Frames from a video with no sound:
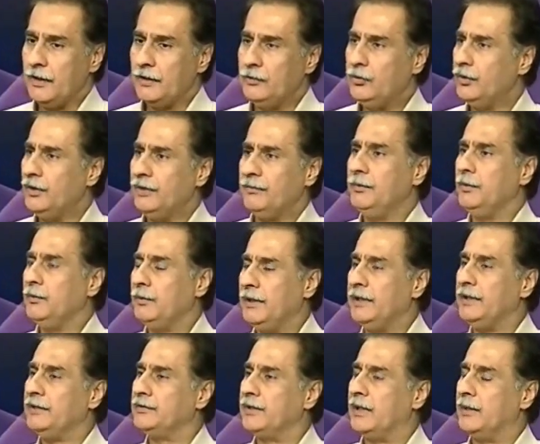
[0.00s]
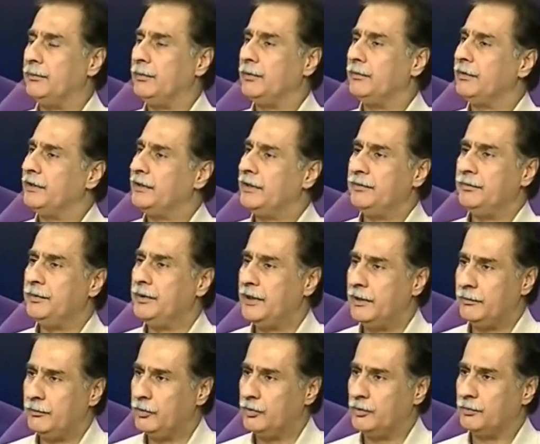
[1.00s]
you give me one example where they've been
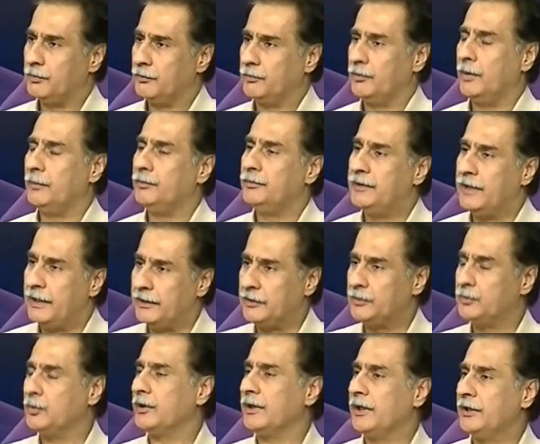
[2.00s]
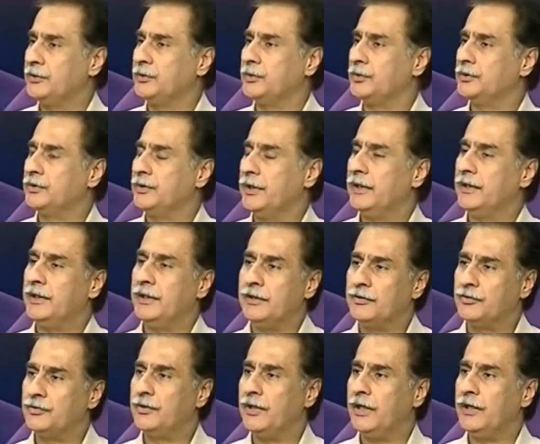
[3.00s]
able to perform. That is what I should say.
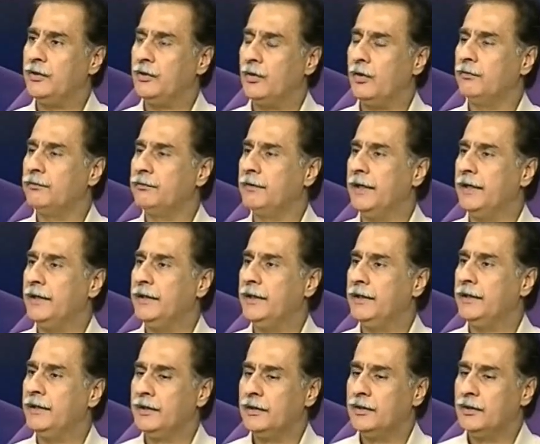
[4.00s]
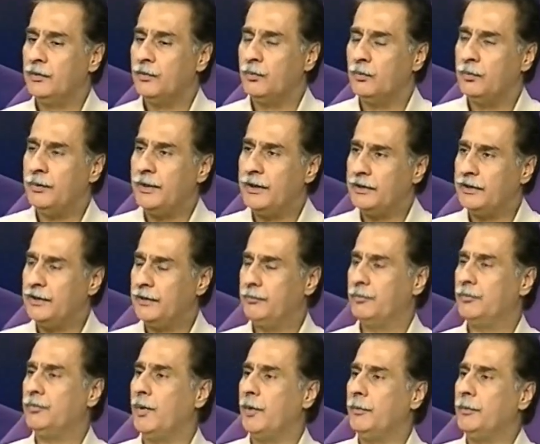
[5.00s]
Instead of finding where they're
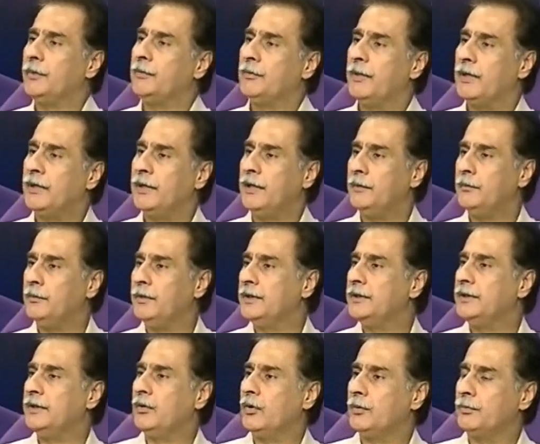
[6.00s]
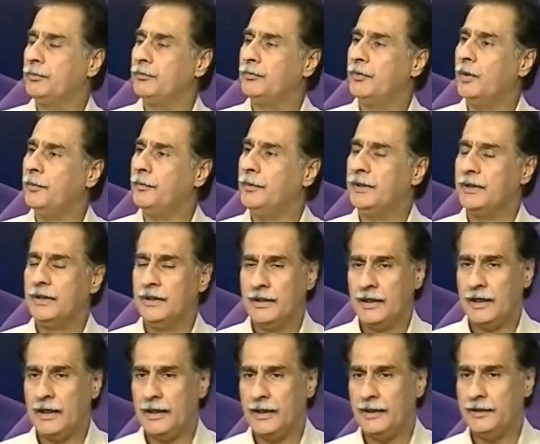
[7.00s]
performing well and where they're not performing,
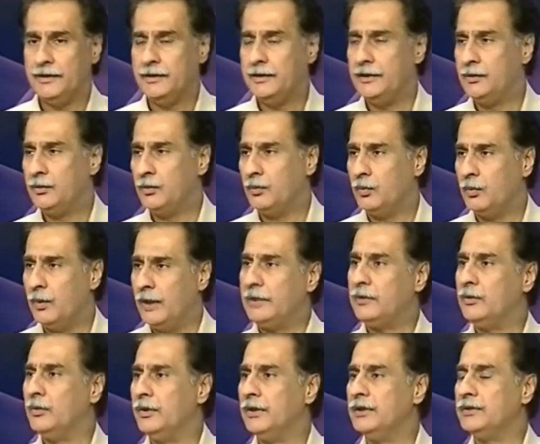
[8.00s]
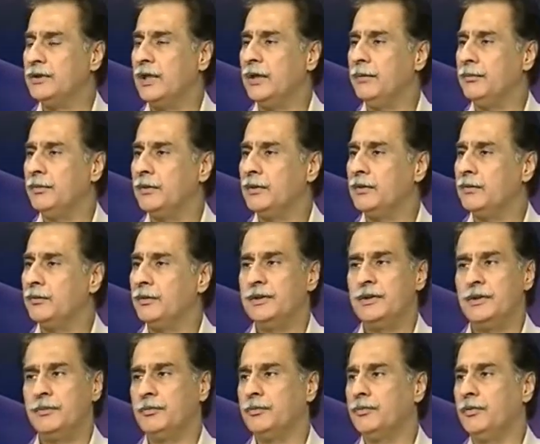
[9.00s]
I need one good example
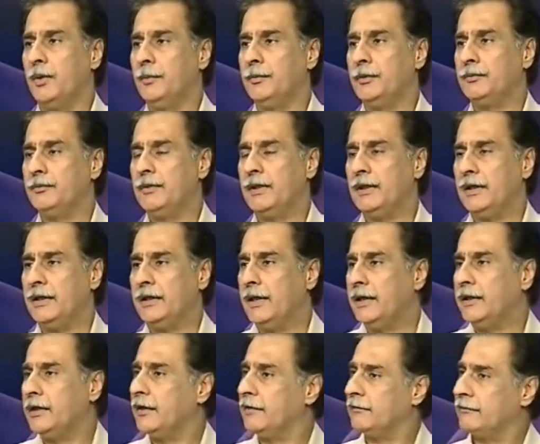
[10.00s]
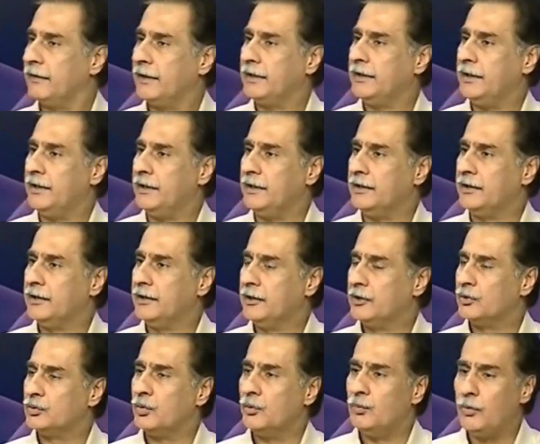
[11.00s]
where they're performing well, and I can't find any.
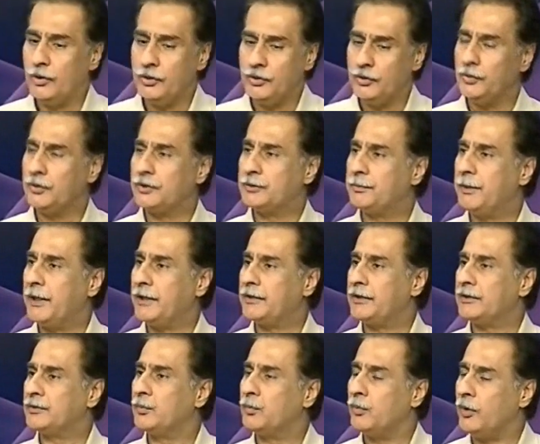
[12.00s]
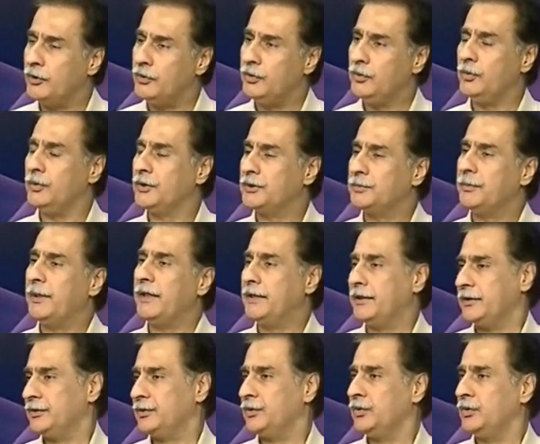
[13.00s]
So what do you expect us? What do you
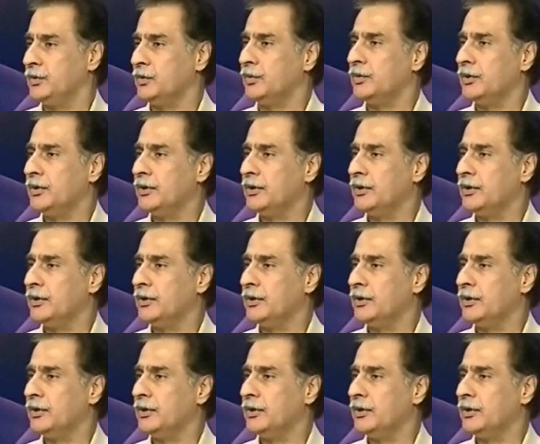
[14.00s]
expect us to do?